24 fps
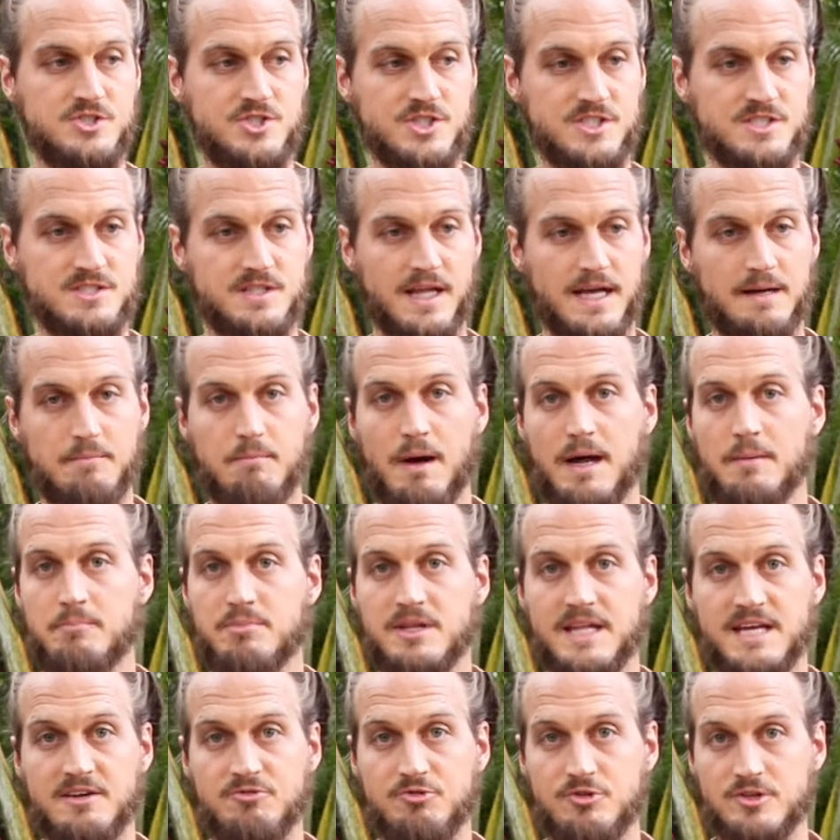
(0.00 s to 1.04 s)
just like my
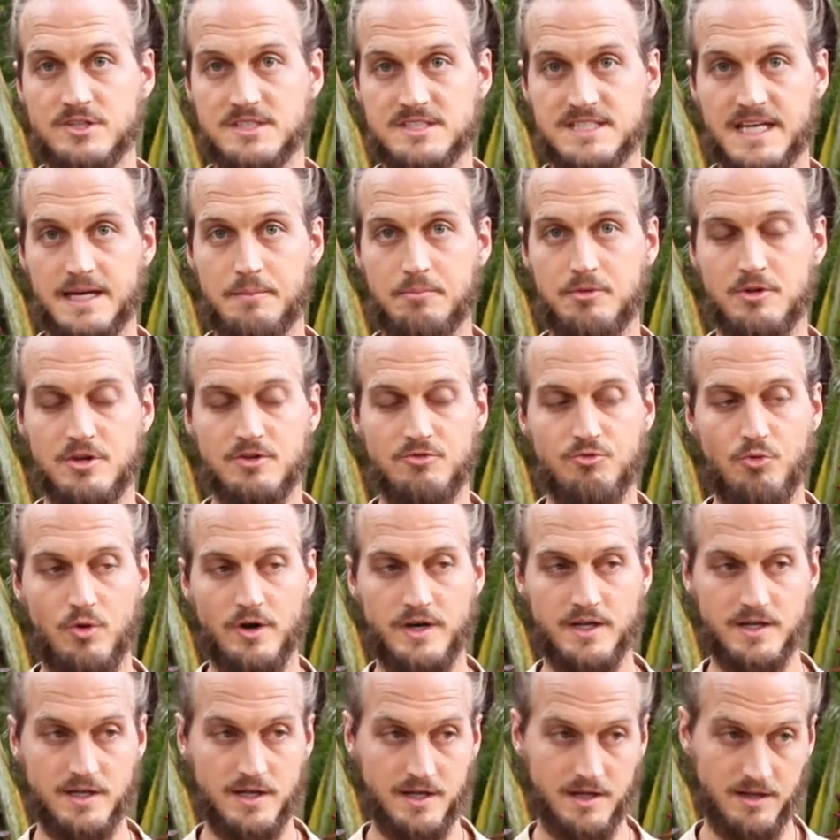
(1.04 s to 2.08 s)
playful example of
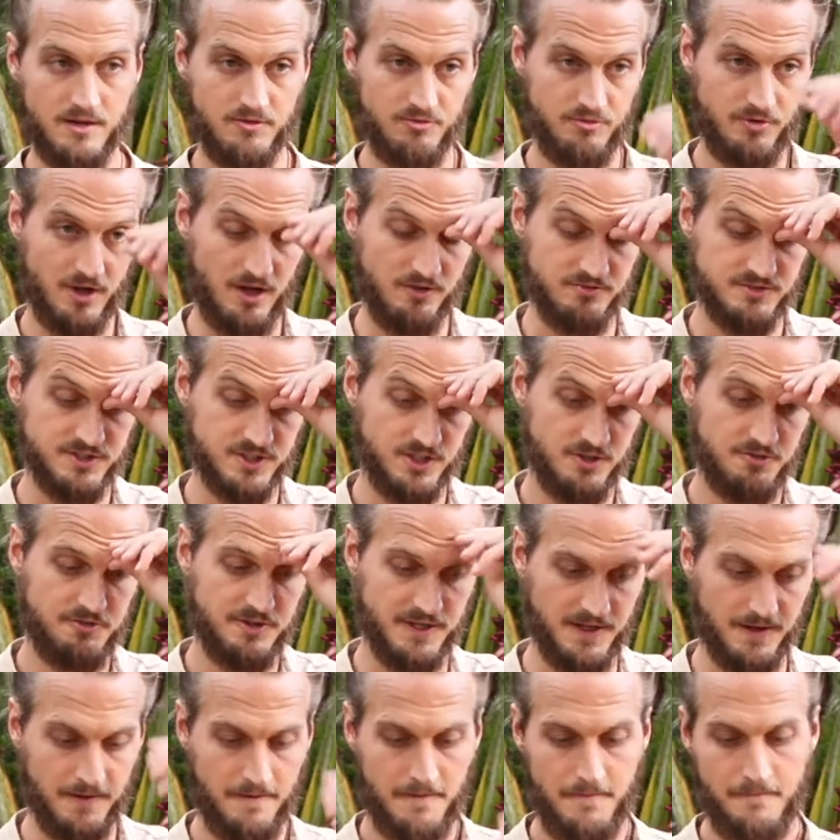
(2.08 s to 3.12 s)
of
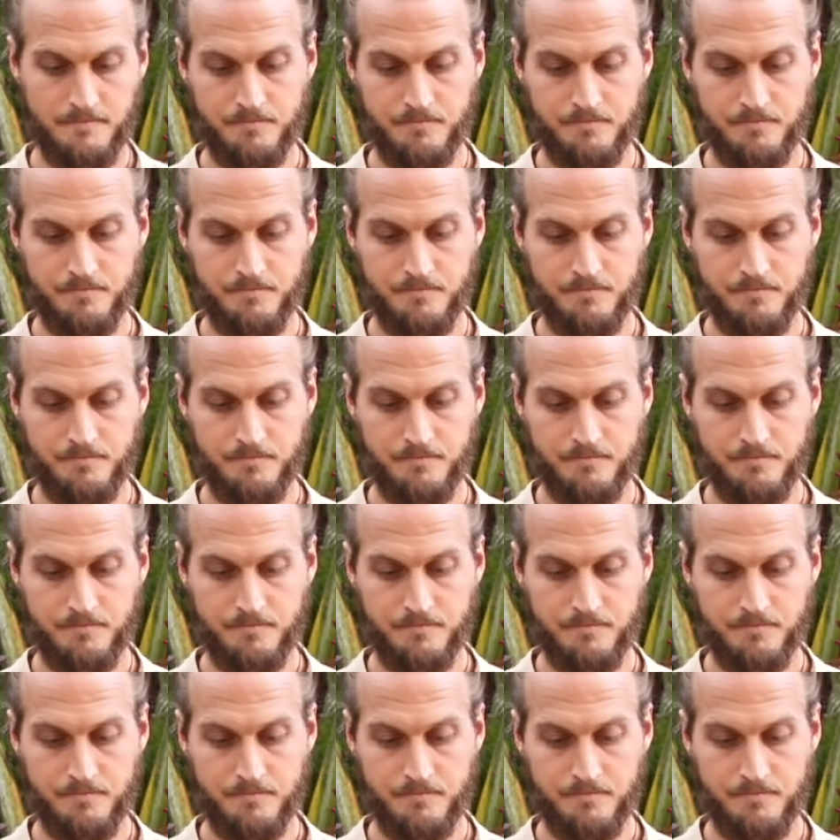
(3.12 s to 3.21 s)
surfing,